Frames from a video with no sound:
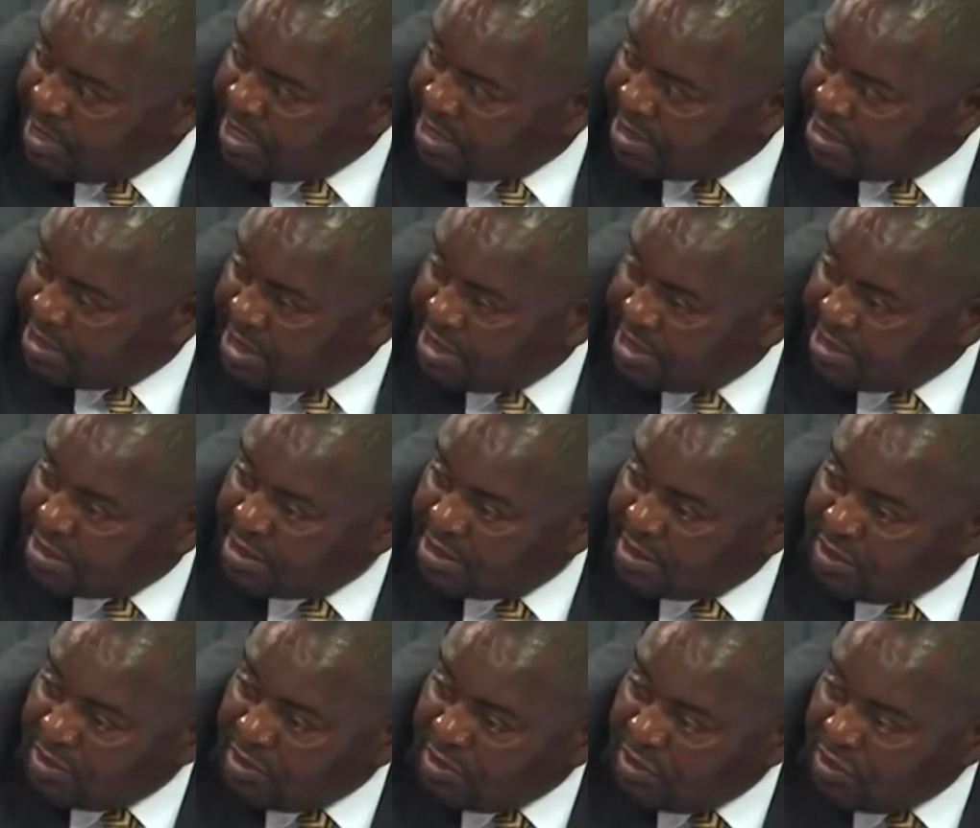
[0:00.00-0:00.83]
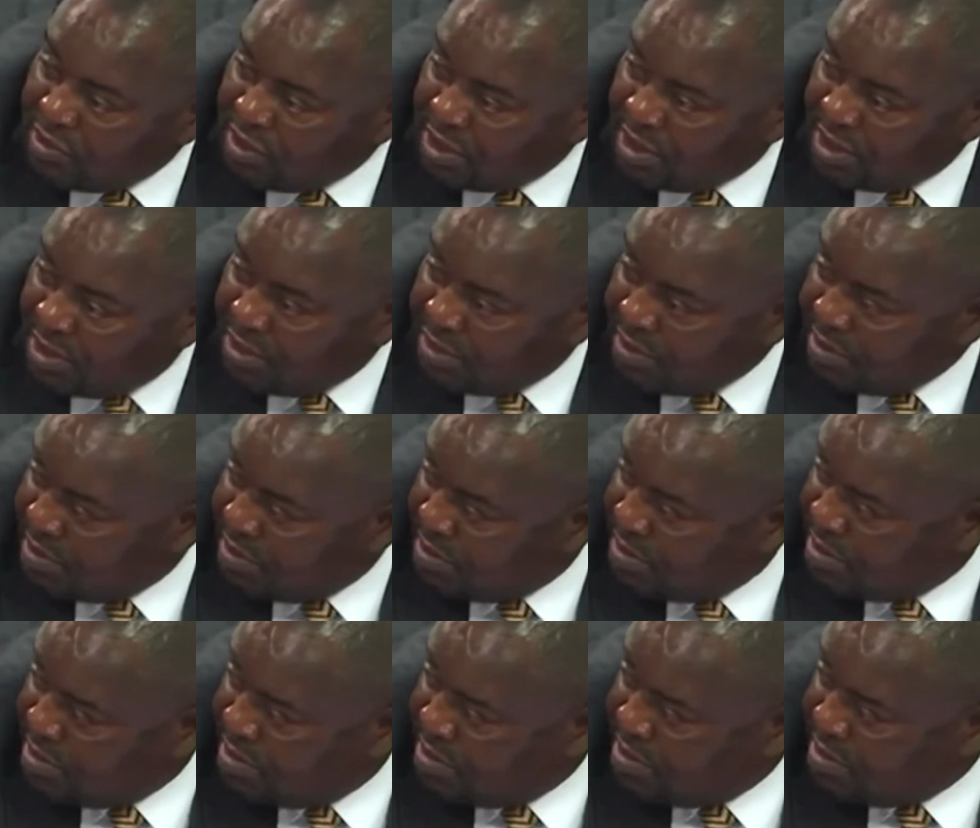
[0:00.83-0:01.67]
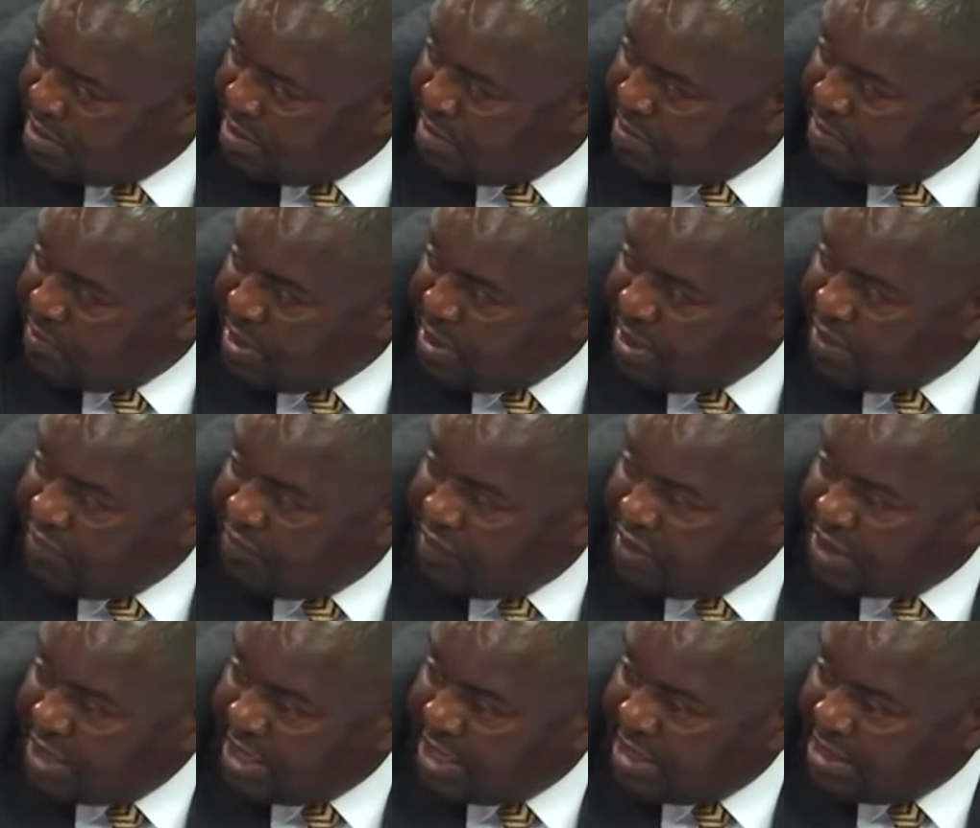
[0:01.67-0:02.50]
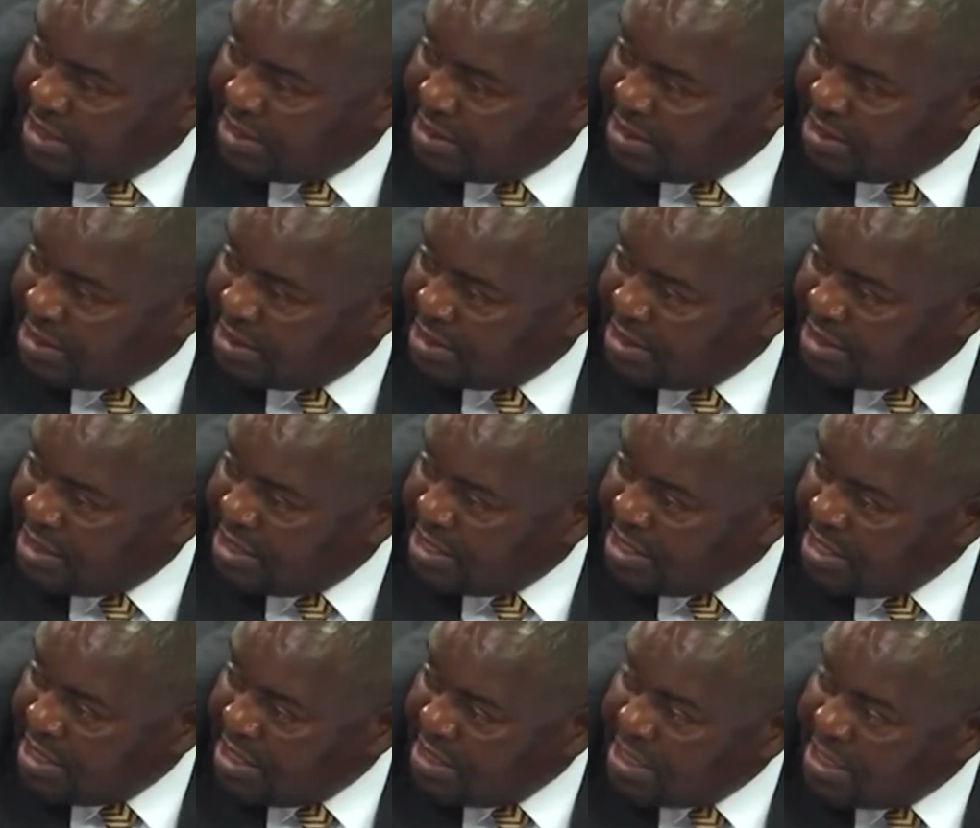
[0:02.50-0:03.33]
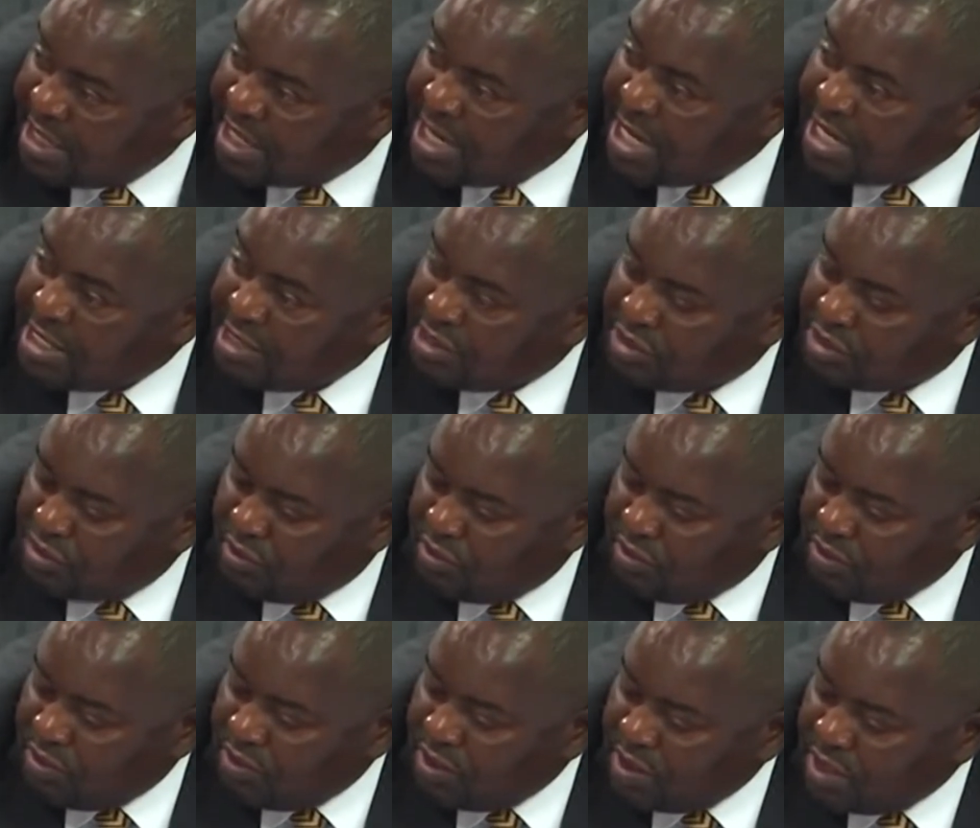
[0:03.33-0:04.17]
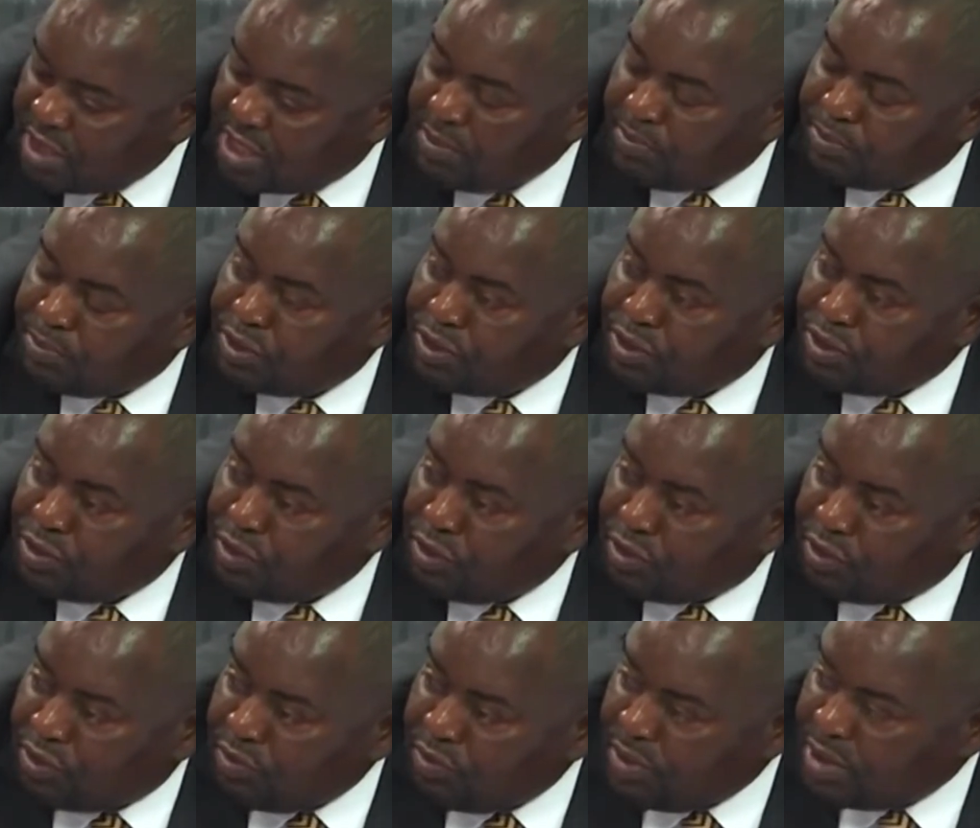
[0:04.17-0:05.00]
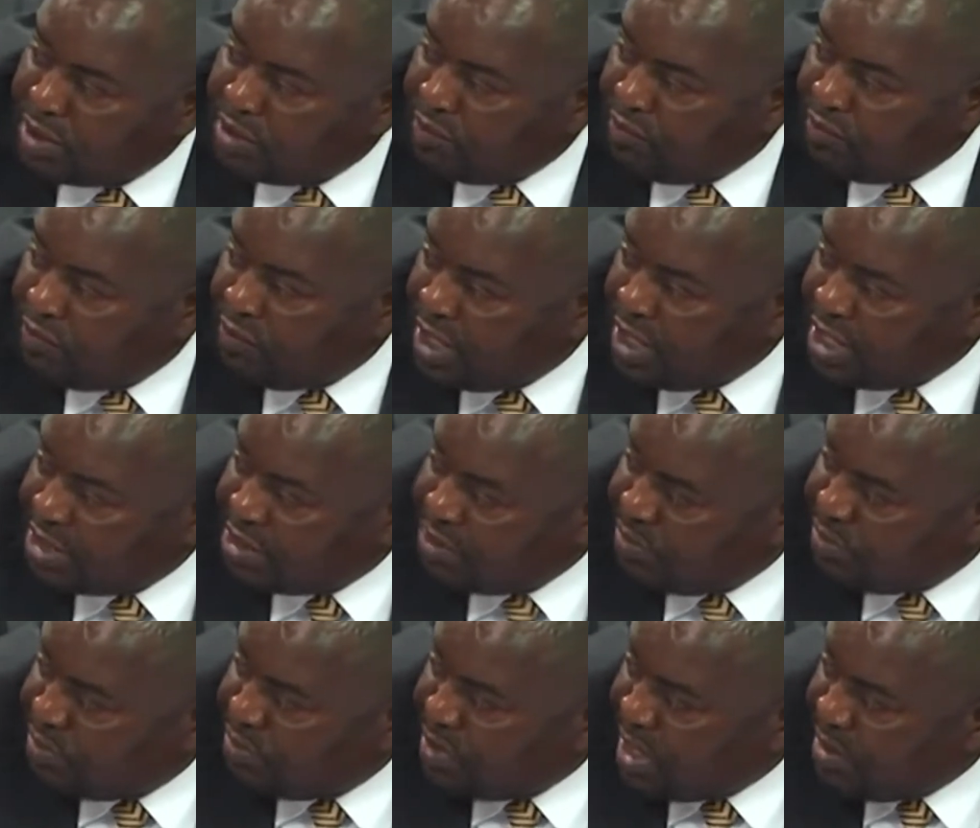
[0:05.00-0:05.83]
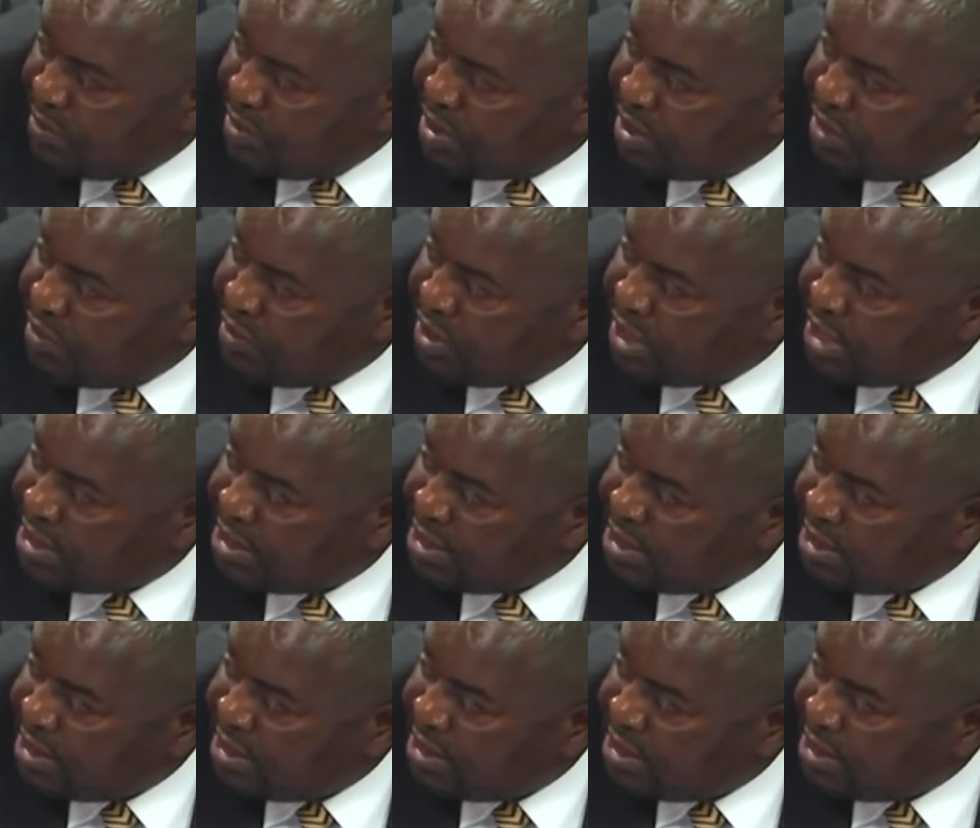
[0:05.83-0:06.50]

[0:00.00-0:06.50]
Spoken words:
says loan beneficiaries, the council keeps document of ownership. Are we correct?